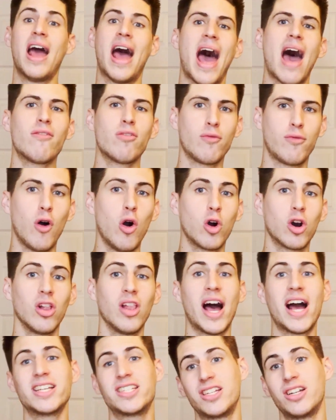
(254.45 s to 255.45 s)
Haven't
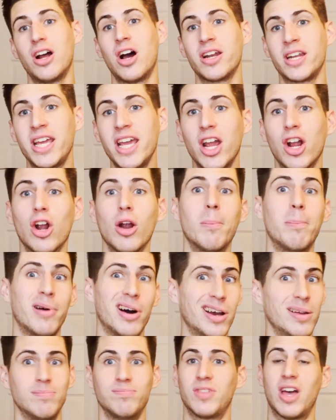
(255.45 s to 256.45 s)
vocalized it on here,
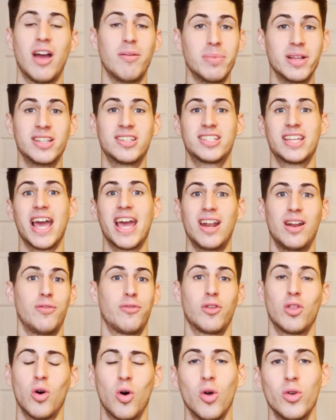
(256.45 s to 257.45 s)
but I've been saying it
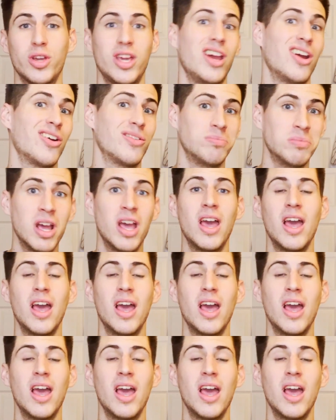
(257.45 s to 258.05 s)
for the whole year